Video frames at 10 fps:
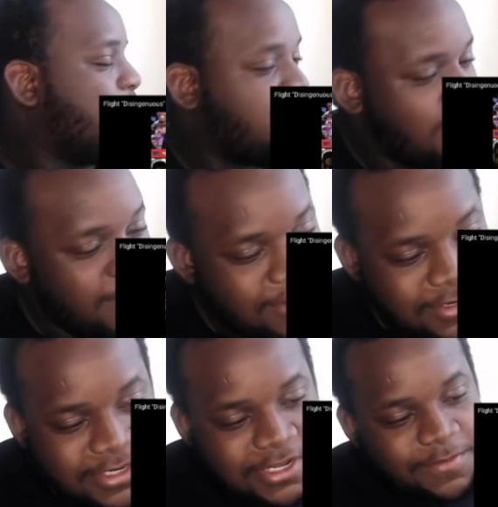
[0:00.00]
video,
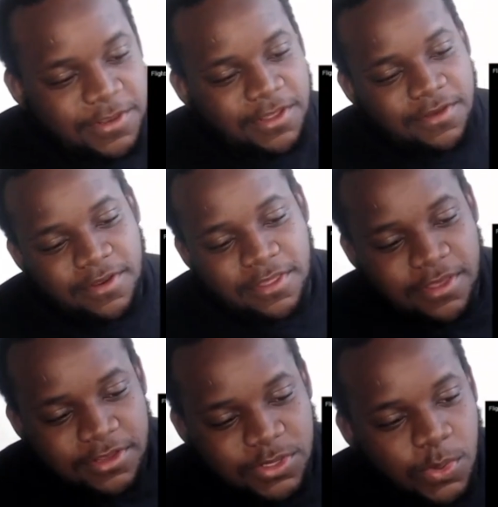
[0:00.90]
just let me know. Anything
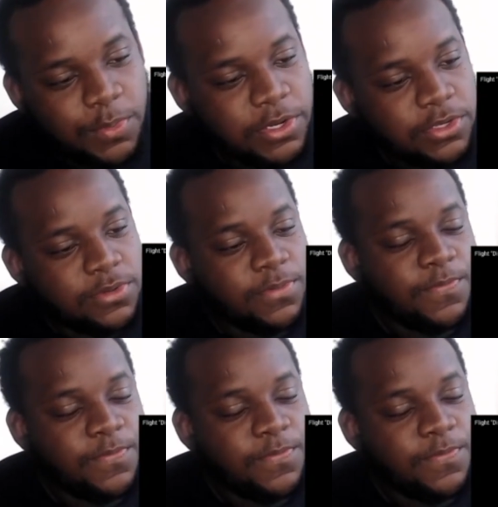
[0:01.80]
else you want me to do?